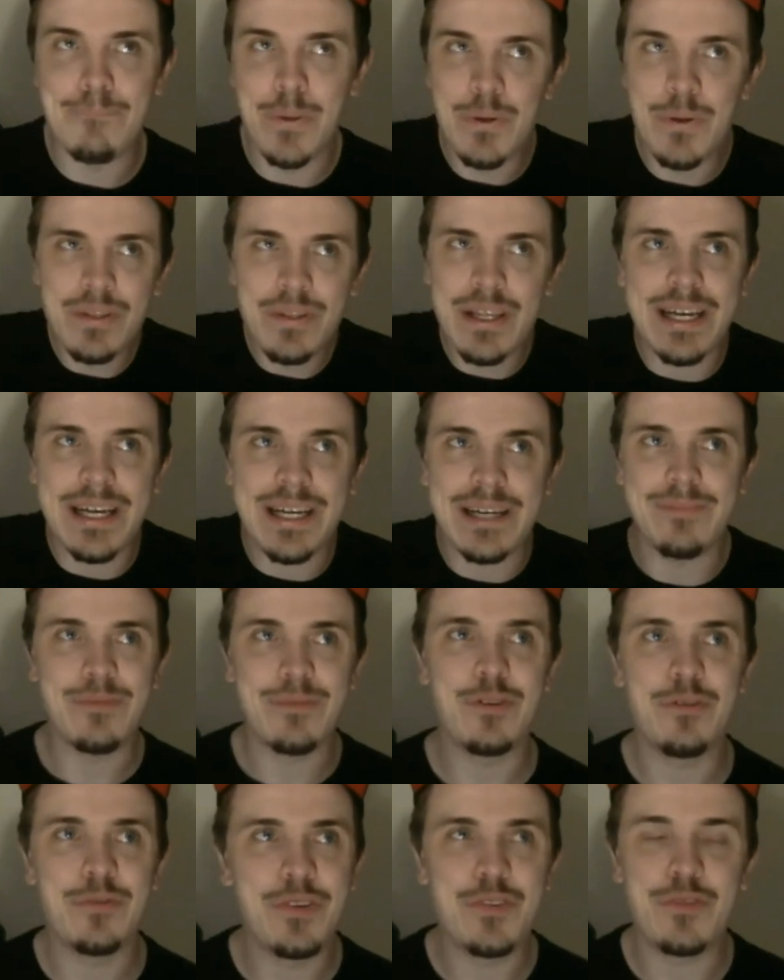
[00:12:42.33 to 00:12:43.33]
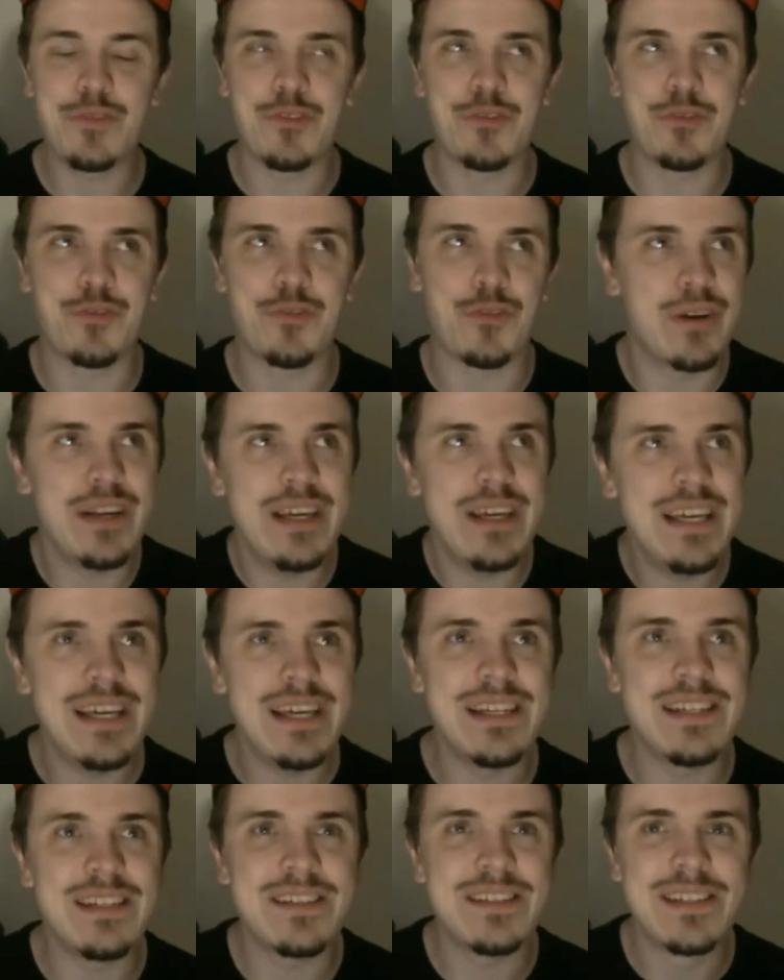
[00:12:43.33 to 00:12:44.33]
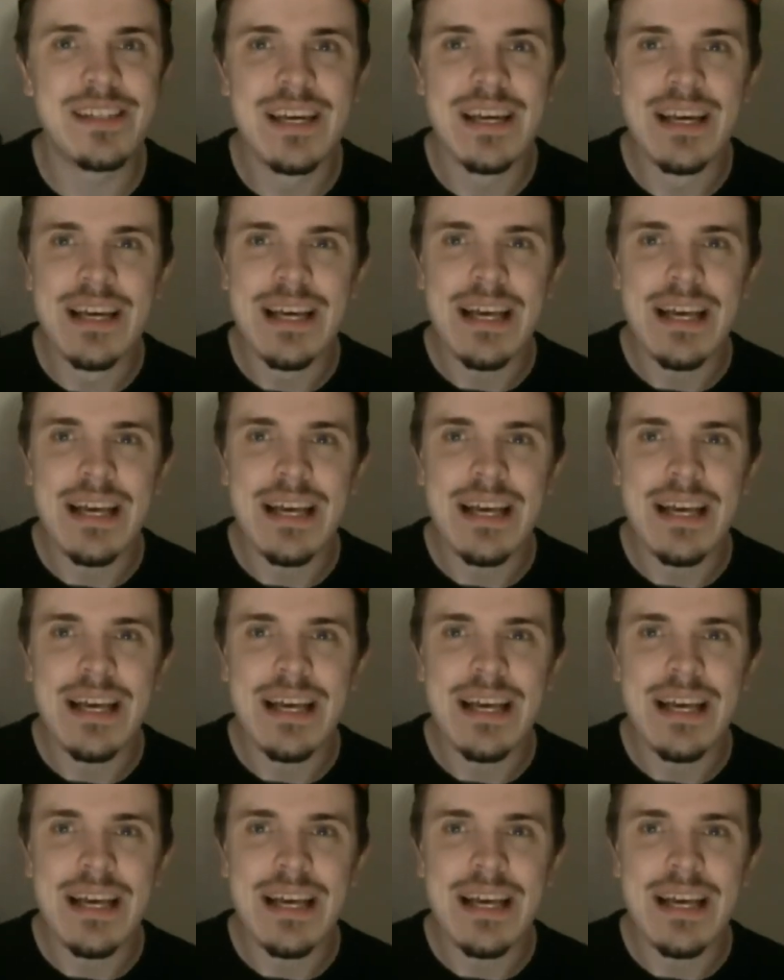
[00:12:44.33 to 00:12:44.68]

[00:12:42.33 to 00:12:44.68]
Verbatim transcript: bootleg a movie for free and just